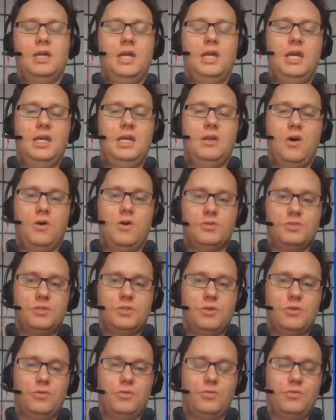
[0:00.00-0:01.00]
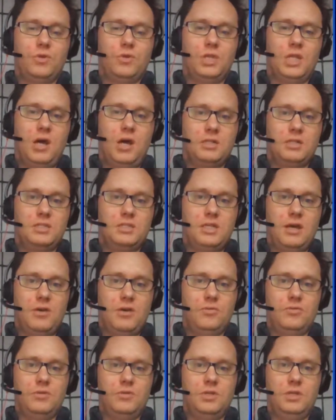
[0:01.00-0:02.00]
It also locks
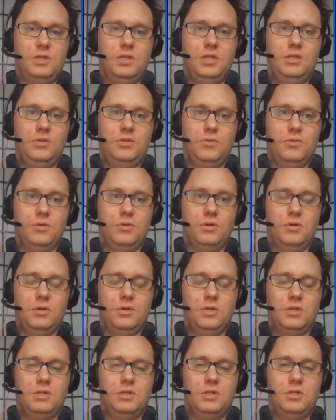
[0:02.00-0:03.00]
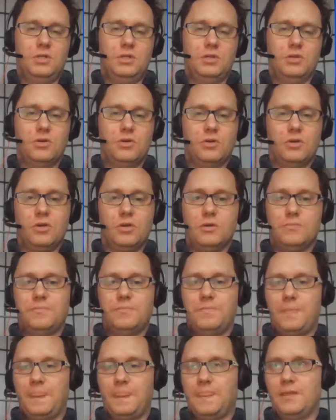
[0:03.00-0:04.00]
down your Lrnr
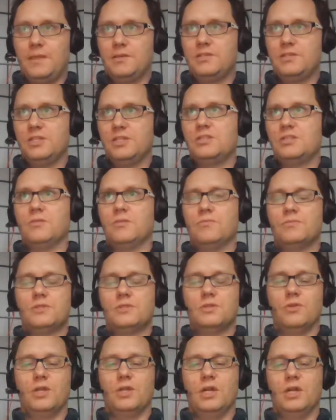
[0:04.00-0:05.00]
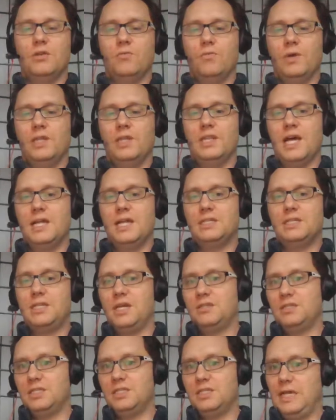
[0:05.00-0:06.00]
system so that when that
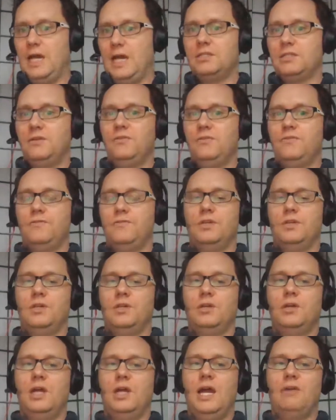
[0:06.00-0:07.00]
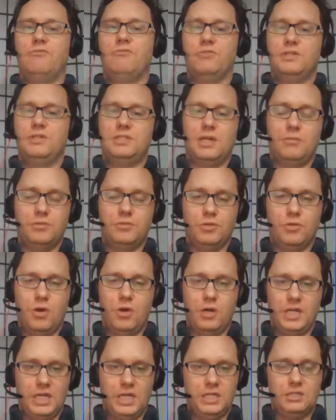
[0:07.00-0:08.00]
test is active, every time you
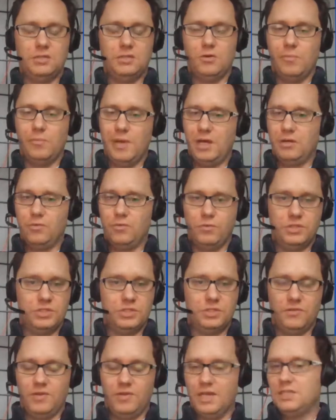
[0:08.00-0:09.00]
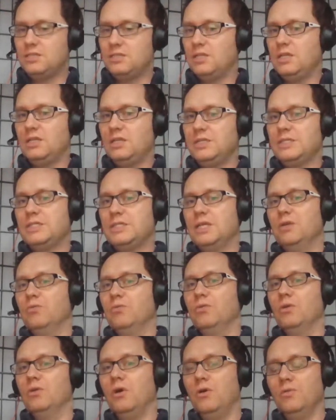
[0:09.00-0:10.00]
log in, no matter which device it is, it
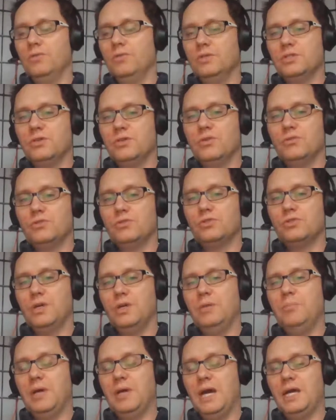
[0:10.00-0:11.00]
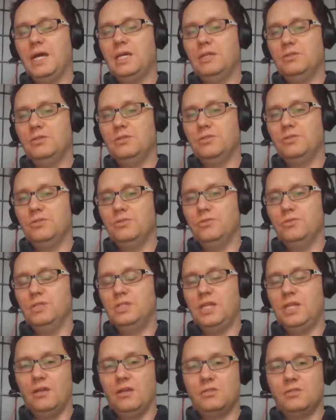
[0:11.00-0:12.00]
will always go straight back into the
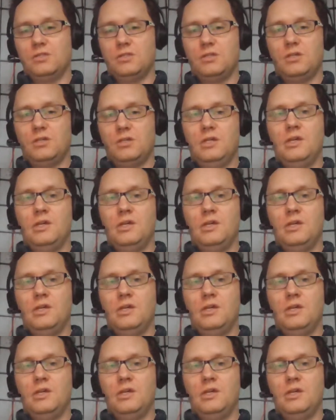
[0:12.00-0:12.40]
test.